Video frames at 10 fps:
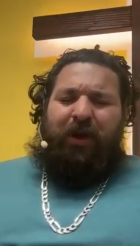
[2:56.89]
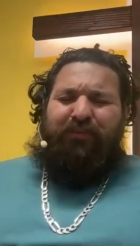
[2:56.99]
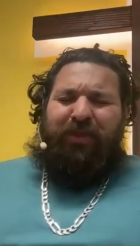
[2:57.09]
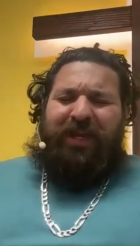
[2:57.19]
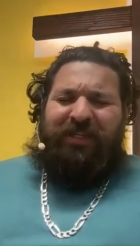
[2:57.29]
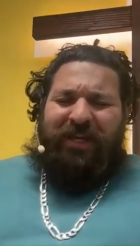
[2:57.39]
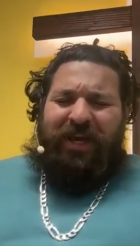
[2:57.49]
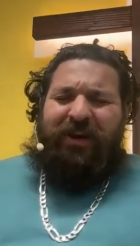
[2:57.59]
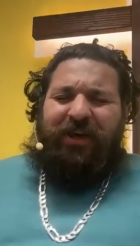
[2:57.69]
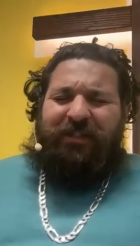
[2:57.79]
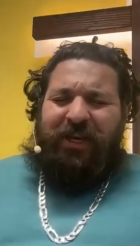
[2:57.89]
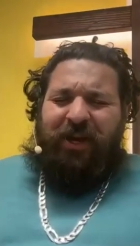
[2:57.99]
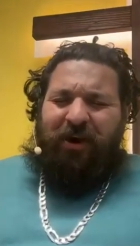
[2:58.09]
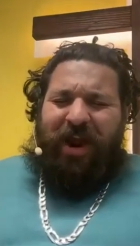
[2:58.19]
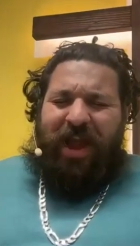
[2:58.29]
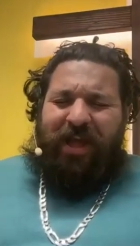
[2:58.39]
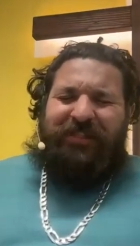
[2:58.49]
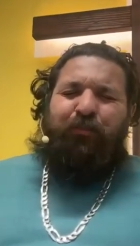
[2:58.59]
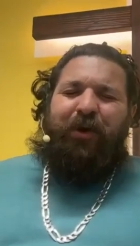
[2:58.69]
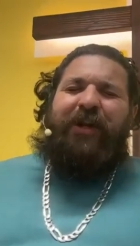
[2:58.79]
place in us and in our
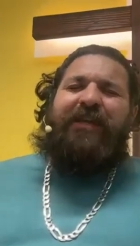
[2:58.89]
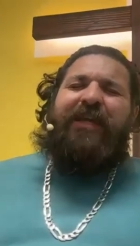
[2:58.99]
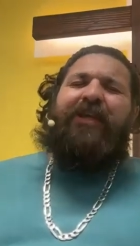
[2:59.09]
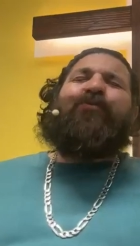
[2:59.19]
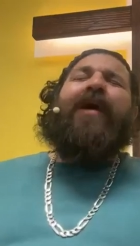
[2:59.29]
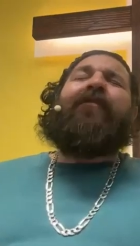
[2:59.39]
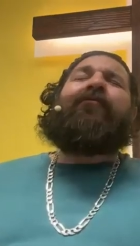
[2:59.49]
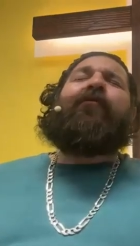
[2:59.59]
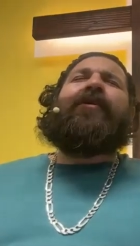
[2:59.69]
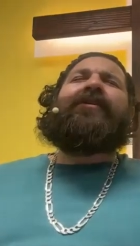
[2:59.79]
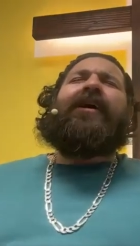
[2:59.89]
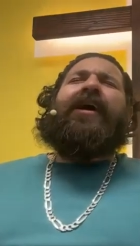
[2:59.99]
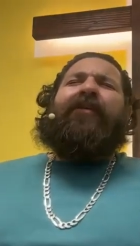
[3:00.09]
hands what it is that you have for us,